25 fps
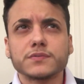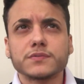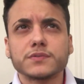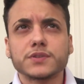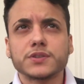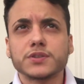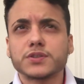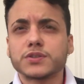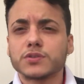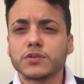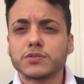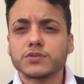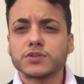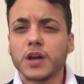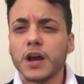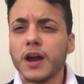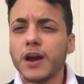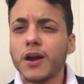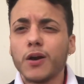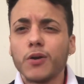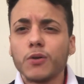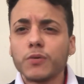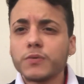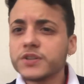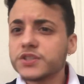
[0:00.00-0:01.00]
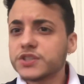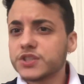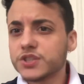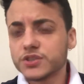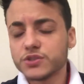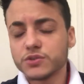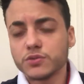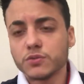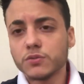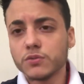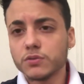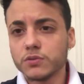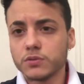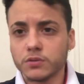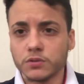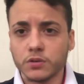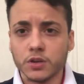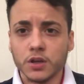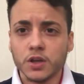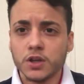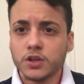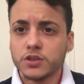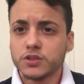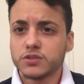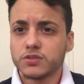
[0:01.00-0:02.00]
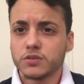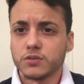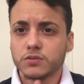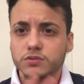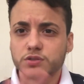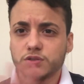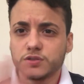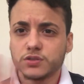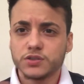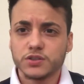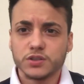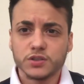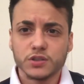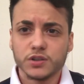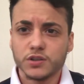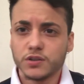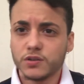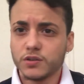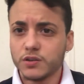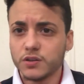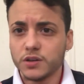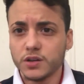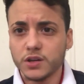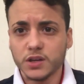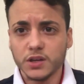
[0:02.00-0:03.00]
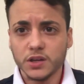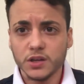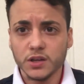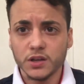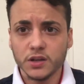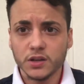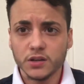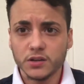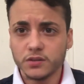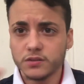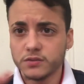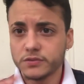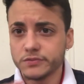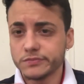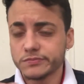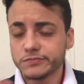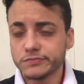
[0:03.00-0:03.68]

to I always just Google Social Security